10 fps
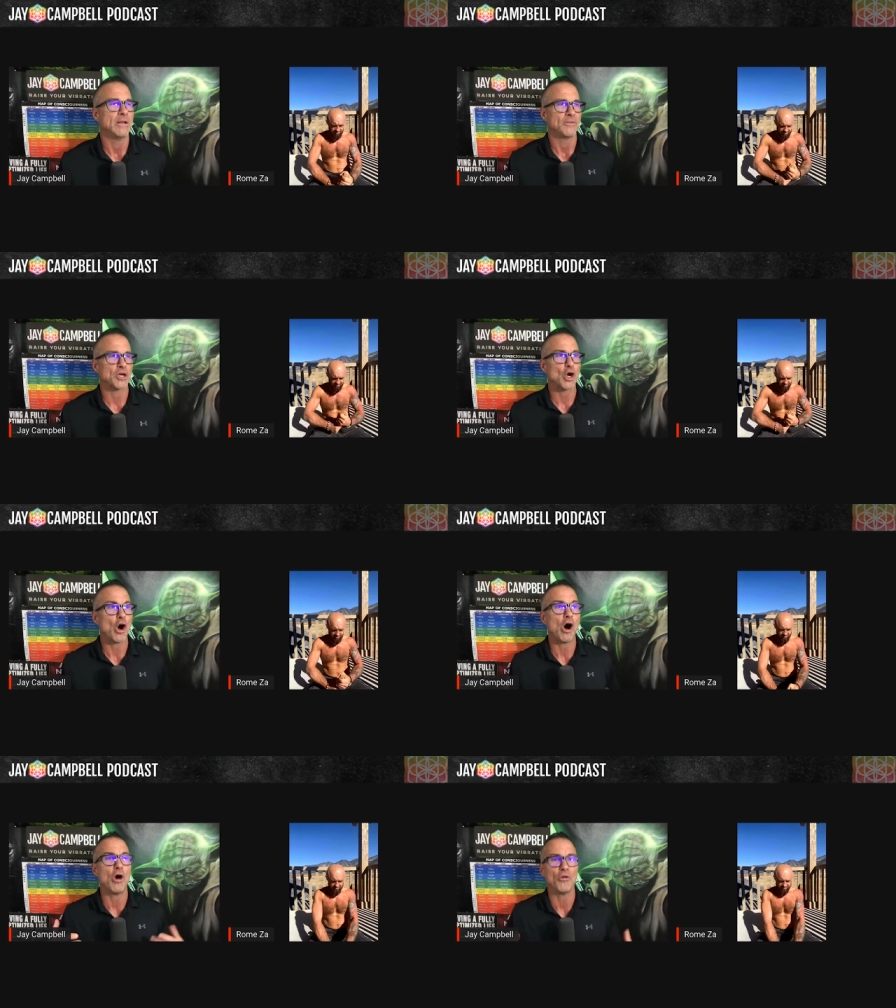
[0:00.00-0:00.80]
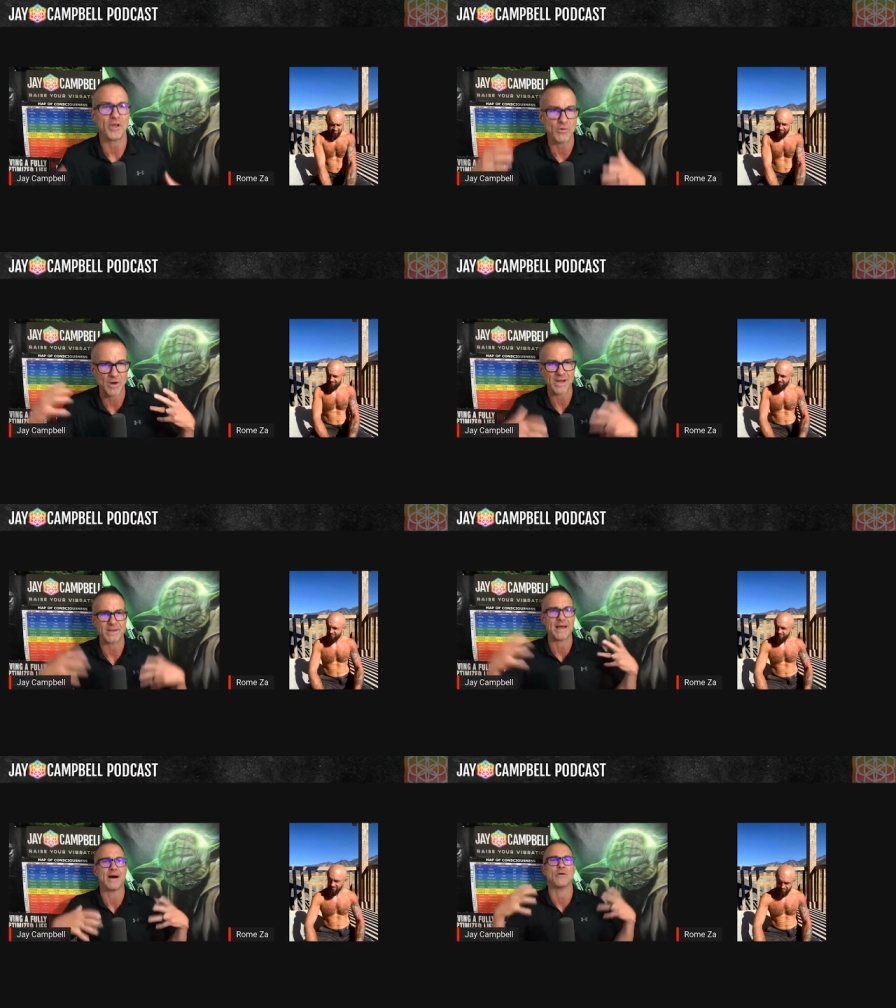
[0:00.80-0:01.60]
the calling right
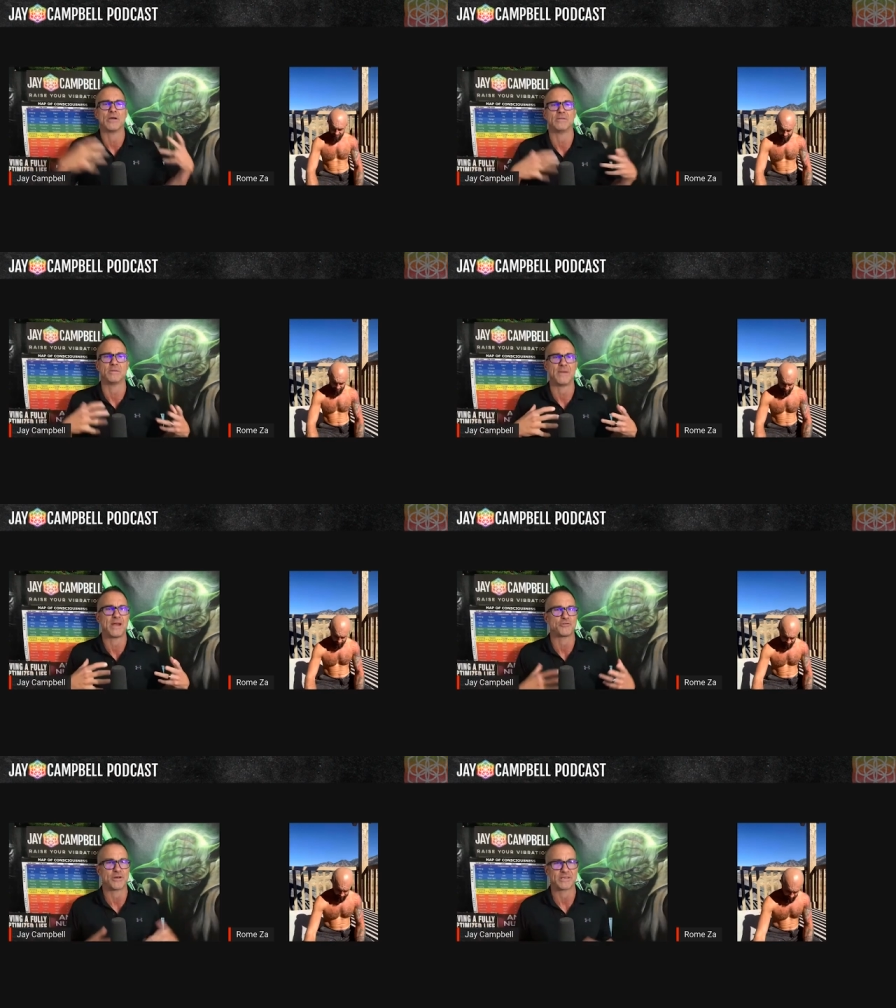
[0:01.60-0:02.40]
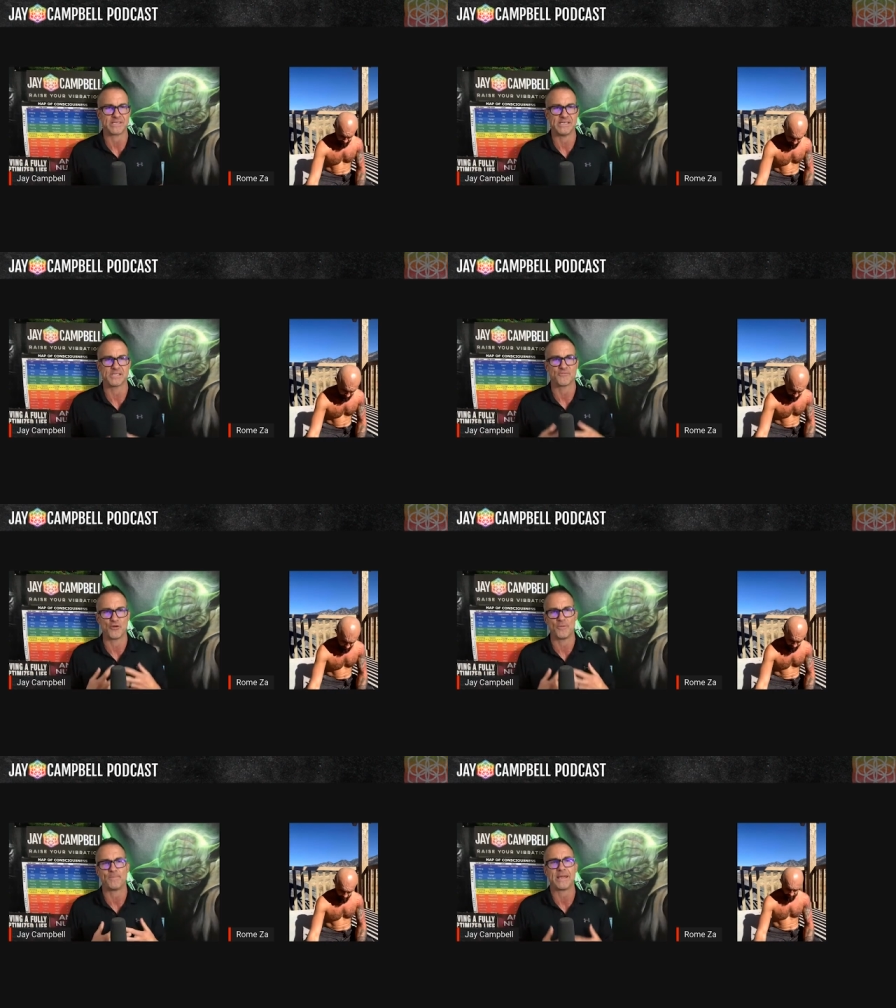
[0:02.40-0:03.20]
now in the matrix is for
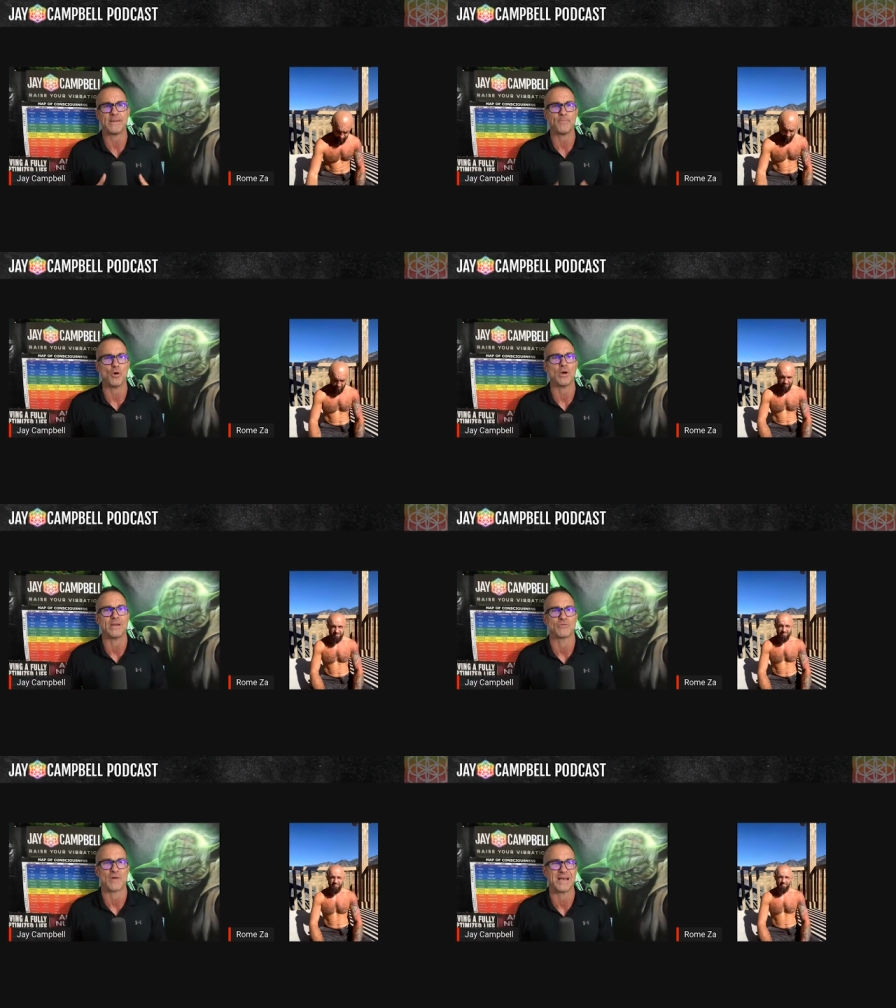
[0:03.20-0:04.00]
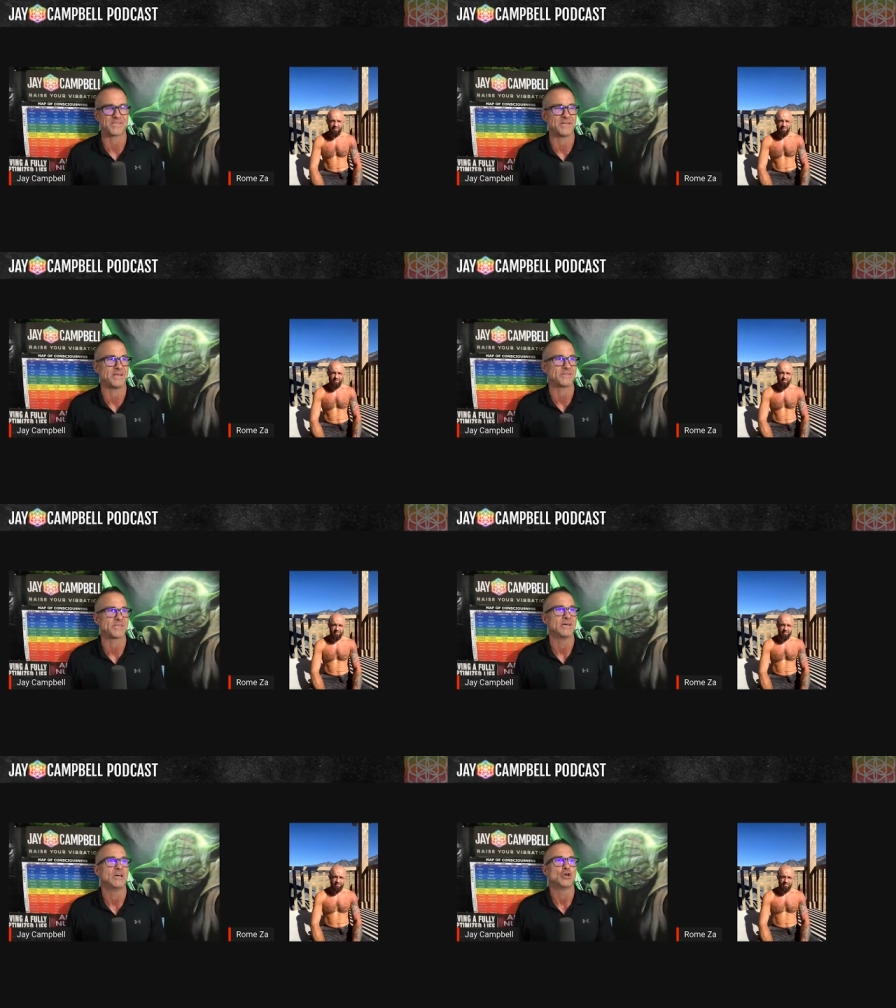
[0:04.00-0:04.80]
the people in
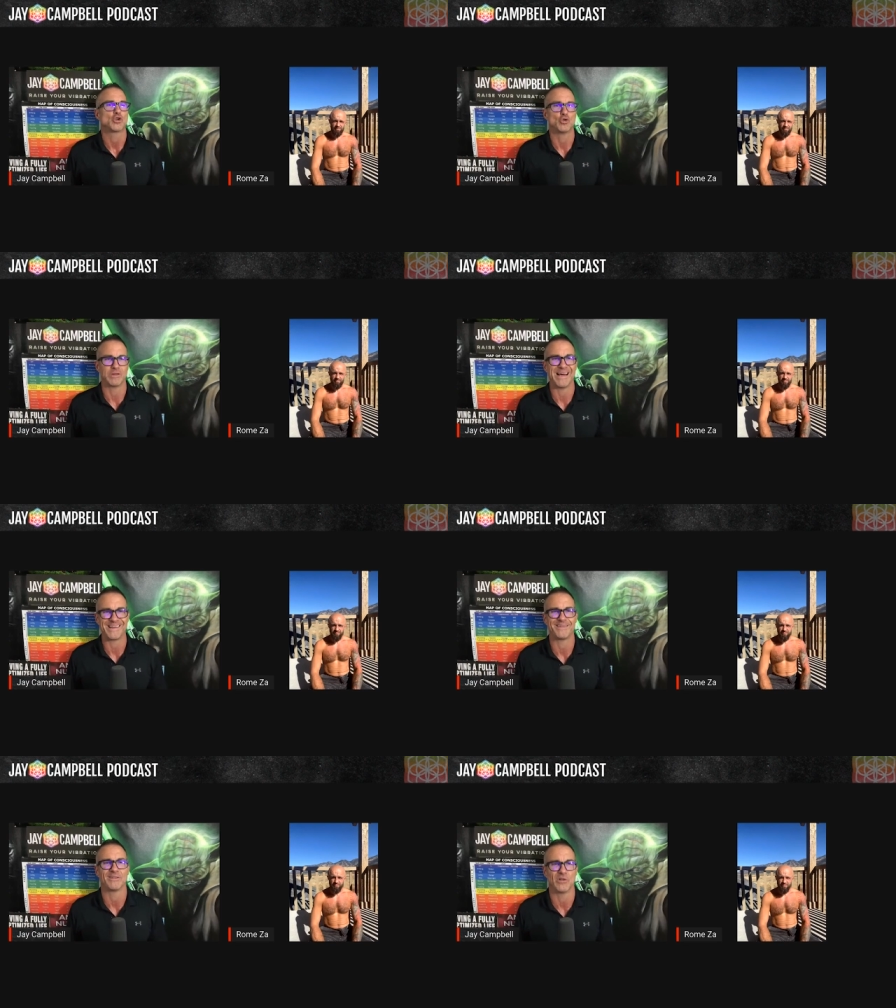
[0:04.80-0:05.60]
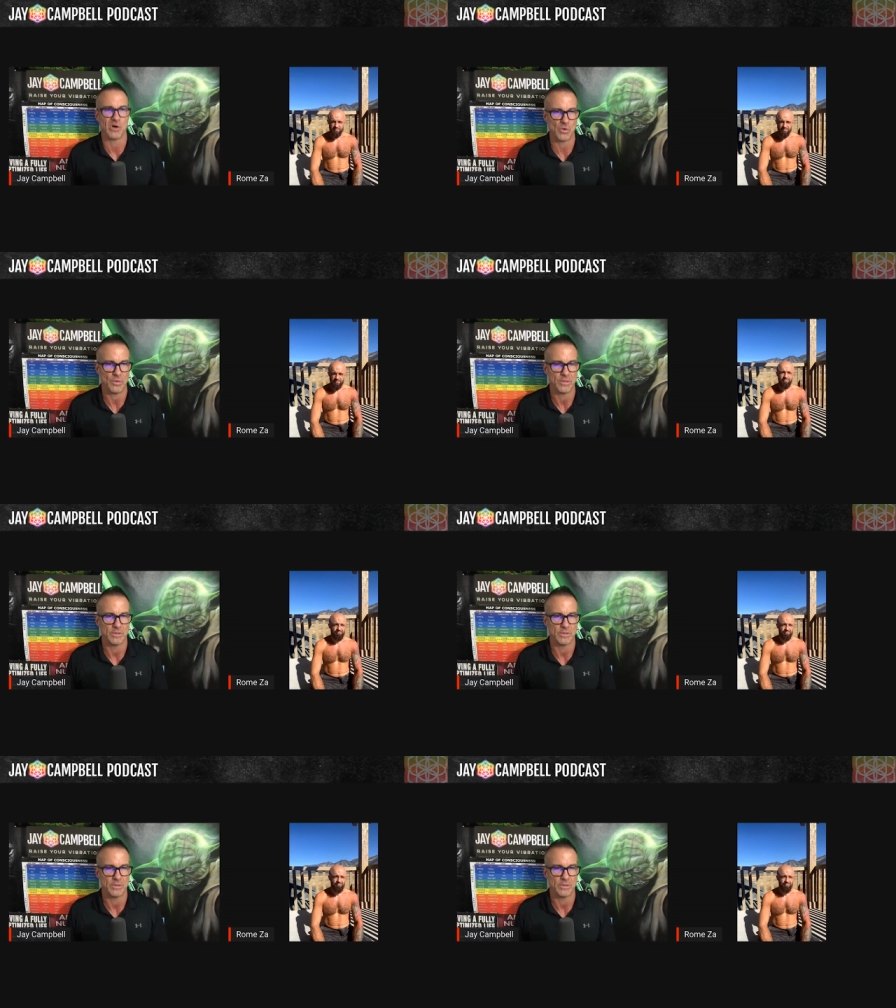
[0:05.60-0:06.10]
resonance to lighten the load.